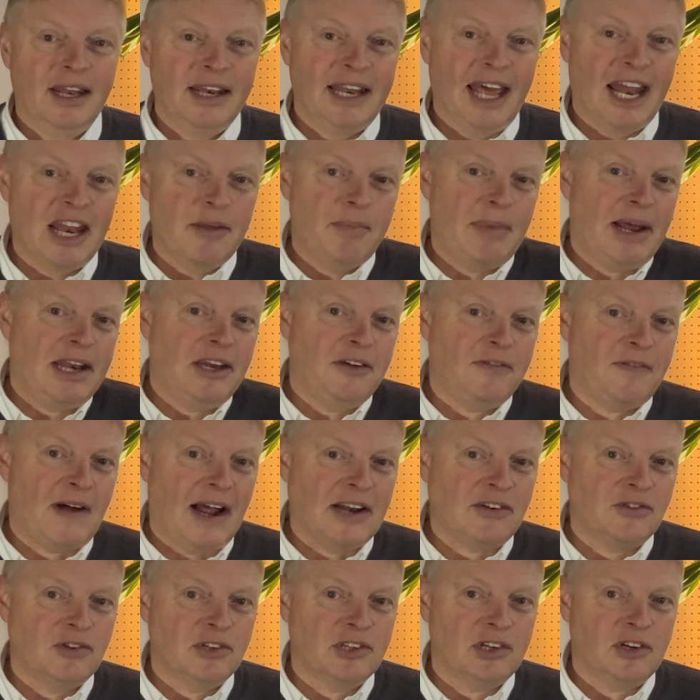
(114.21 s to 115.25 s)
Now, the
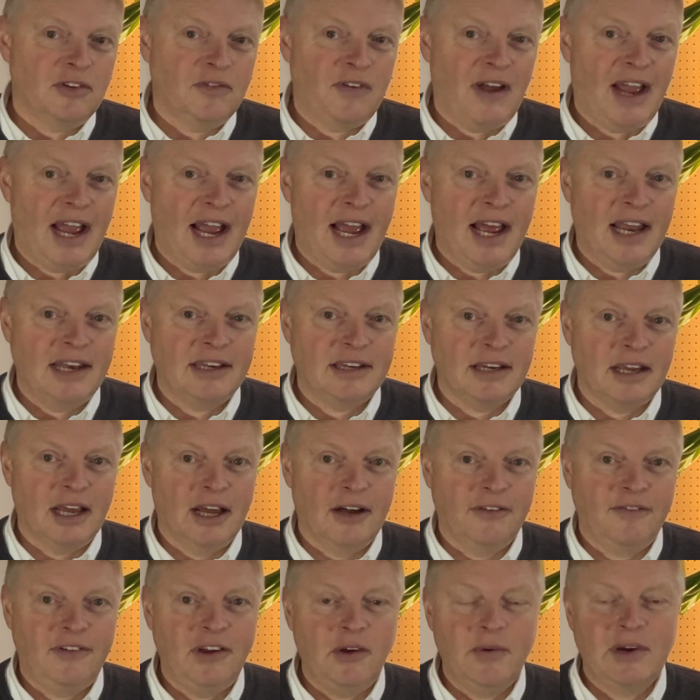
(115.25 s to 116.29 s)
manufacturers have had
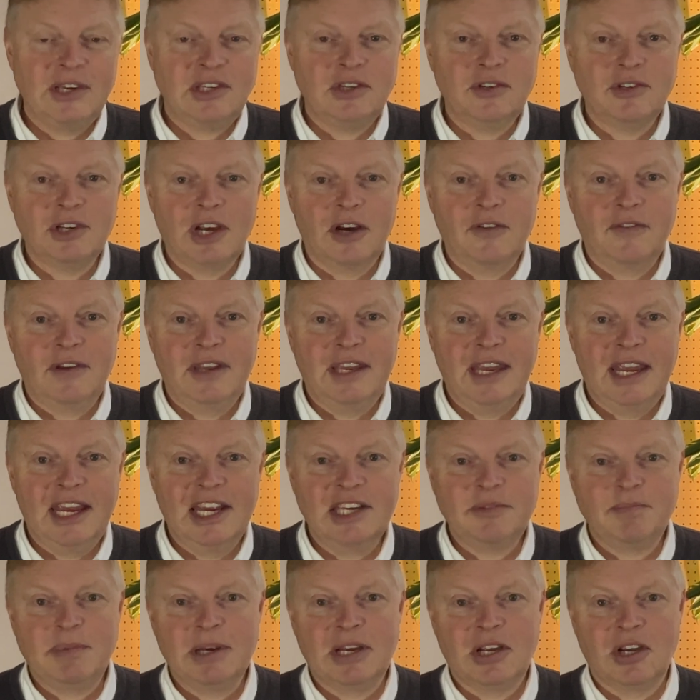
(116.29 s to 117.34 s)
a few issues over the
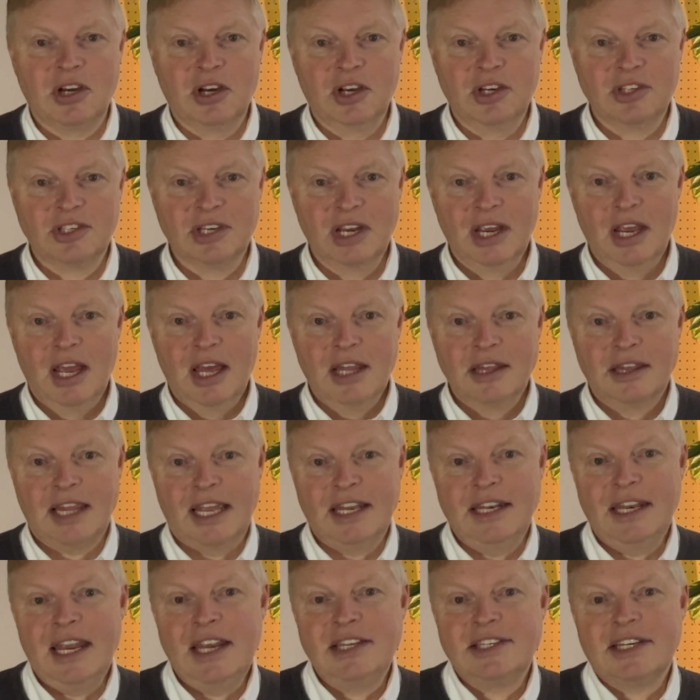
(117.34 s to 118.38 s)
years because they
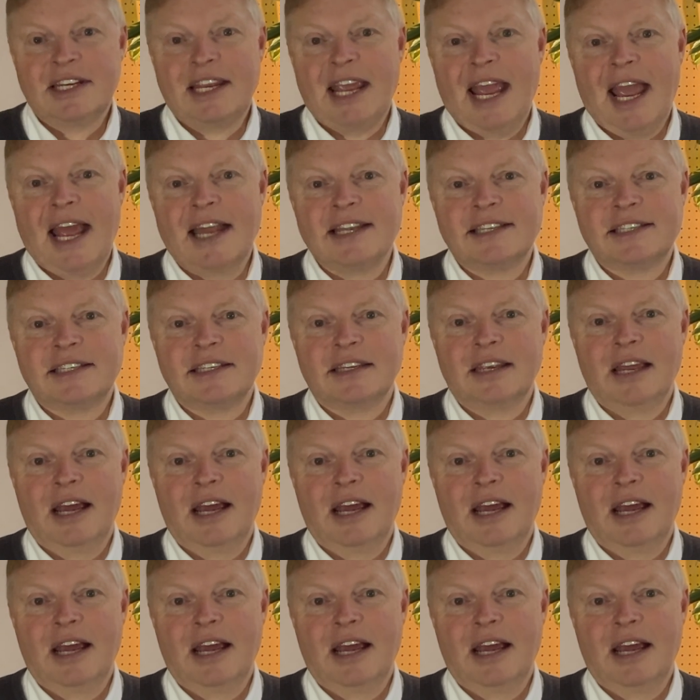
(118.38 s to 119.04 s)
need to get